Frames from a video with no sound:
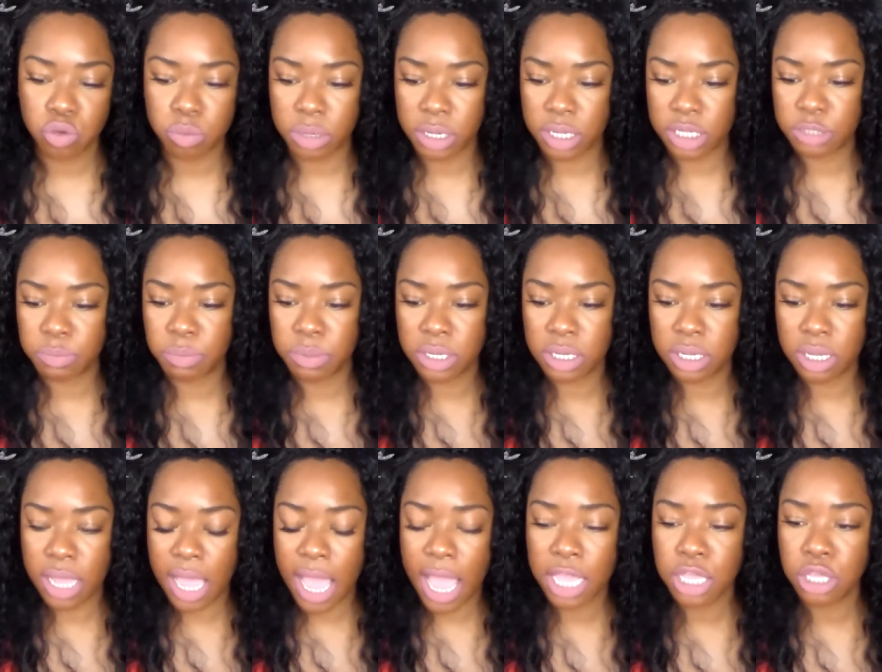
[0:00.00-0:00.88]
too much,
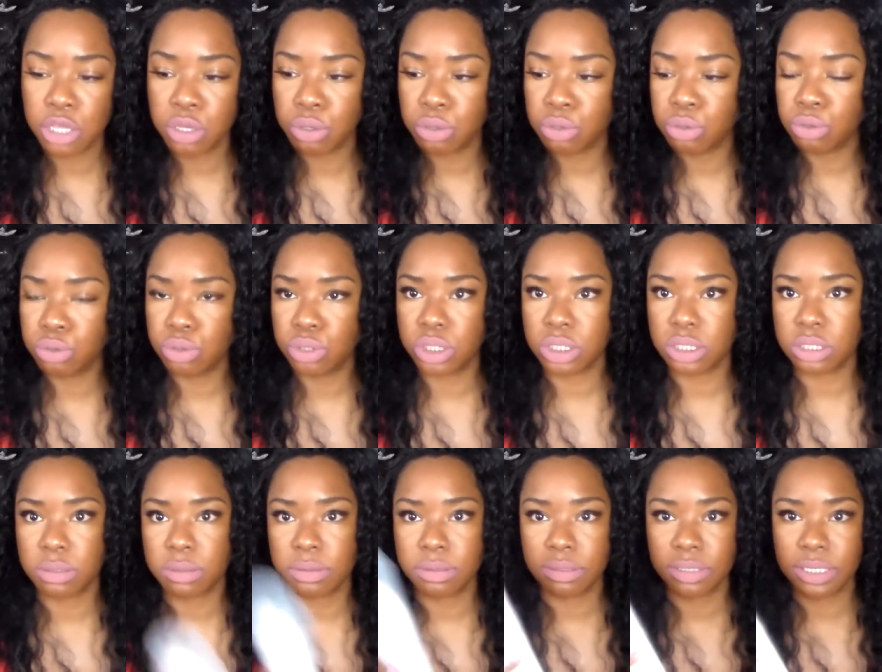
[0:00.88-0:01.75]
but I
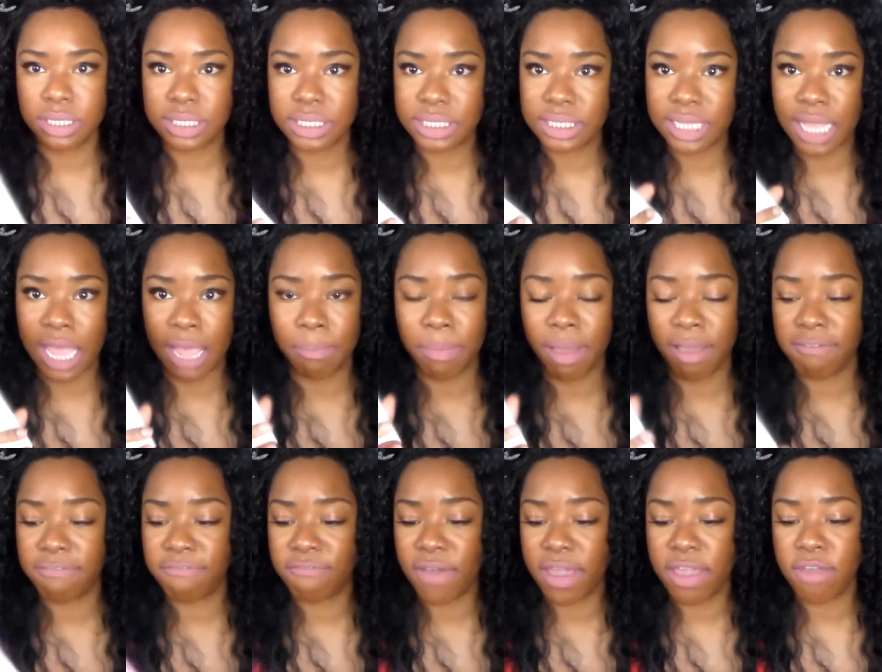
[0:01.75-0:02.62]
used, this is like
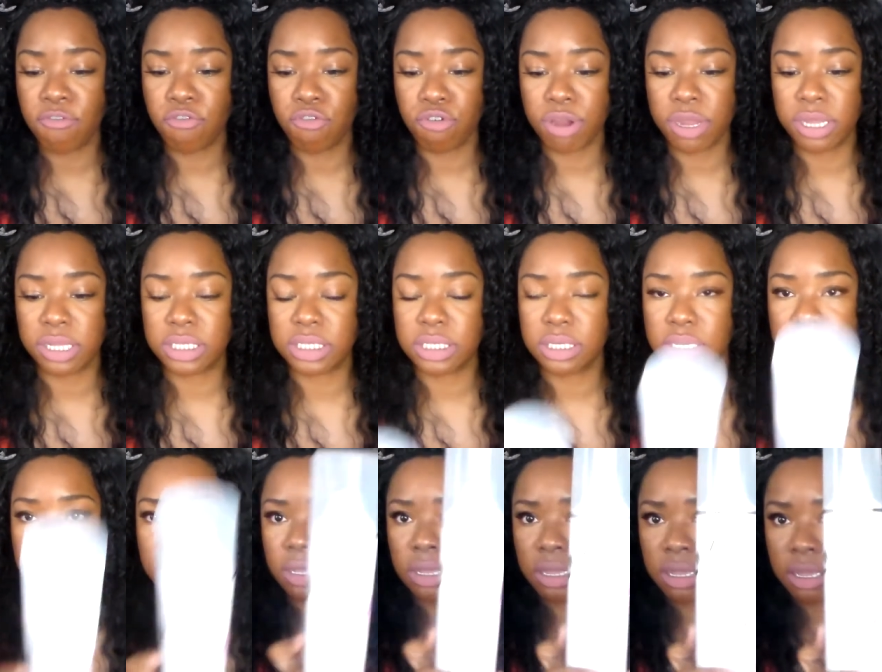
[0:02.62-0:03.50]
my favorite